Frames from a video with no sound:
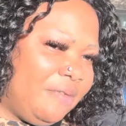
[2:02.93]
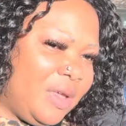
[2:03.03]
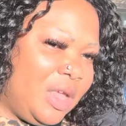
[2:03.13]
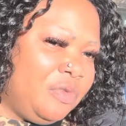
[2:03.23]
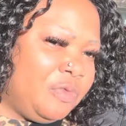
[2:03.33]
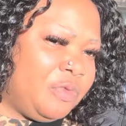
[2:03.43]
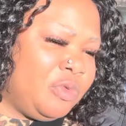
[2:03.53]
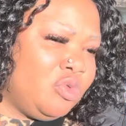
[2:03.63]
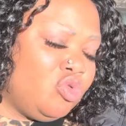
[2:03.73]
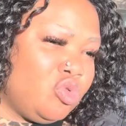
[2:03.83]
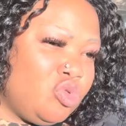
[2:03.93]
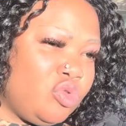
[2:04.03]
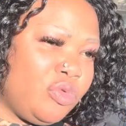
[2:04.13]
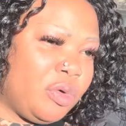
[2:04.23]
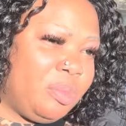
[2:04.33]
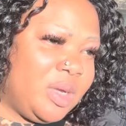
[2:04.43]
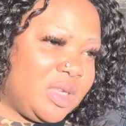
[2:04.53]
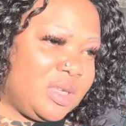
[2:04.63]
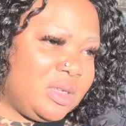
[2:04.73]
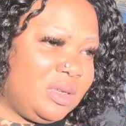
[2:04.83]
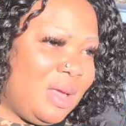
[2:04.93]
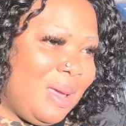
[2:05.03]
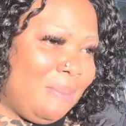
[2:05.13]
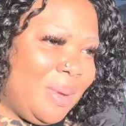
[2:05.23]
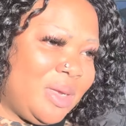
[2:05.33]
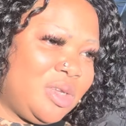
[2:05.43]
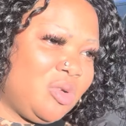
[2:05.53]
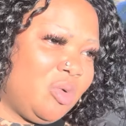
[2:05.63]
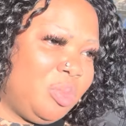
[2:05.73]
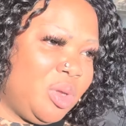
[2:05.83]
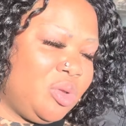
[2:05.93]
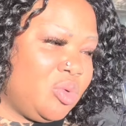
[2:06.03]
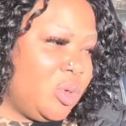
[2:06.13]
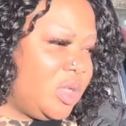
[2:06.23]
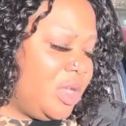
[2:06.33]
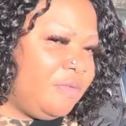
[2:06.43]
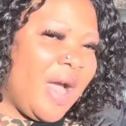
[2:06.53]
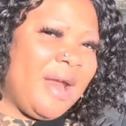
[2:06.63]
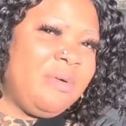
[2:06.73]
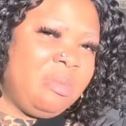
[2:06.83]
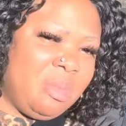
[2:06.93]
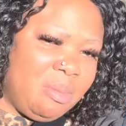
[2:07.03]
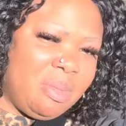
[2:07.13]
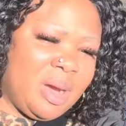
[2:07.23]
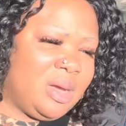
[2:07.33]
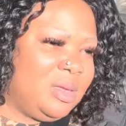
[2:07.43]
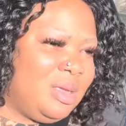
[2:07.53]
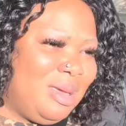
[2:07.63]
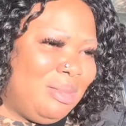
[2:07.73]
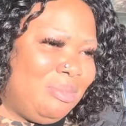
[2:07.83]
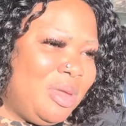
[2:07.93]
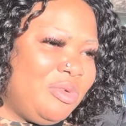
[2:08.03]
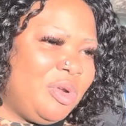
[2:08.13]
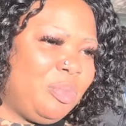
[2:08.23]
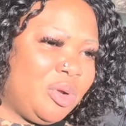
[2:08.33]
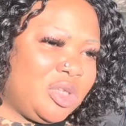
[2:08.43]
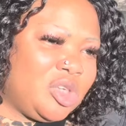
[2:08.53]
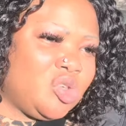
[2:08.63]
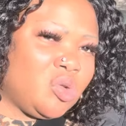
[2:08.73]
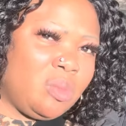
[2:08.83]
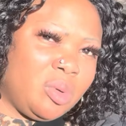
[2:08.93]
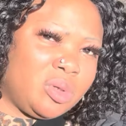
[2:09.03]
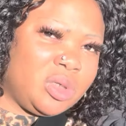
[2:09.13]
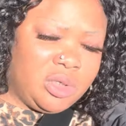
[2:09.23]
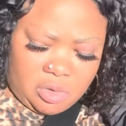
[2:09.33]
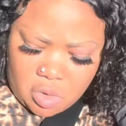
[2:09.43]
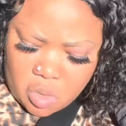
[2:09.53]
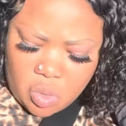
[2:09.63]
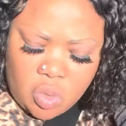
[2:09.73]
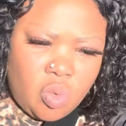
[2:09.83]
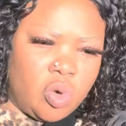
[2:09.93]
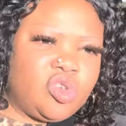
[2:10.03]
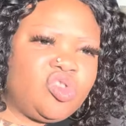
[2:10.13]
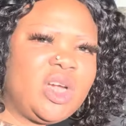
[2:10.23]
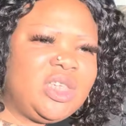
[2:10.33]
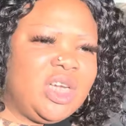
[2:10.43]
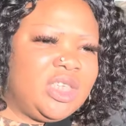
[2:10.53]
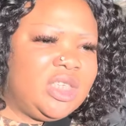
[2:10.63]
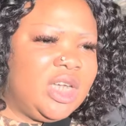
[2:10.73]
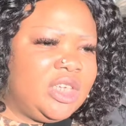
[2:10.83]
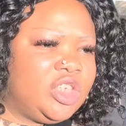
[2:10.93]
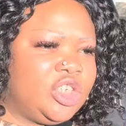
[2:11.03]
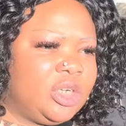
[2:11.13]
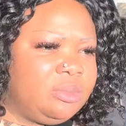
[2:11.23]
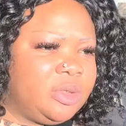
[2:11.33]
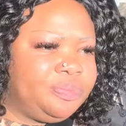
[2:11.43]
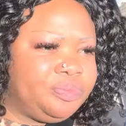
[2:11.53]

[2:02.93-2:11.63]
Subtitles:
if you do good for person can't pay you with evil. I remember me reporting somebody who was stranded here in Germany.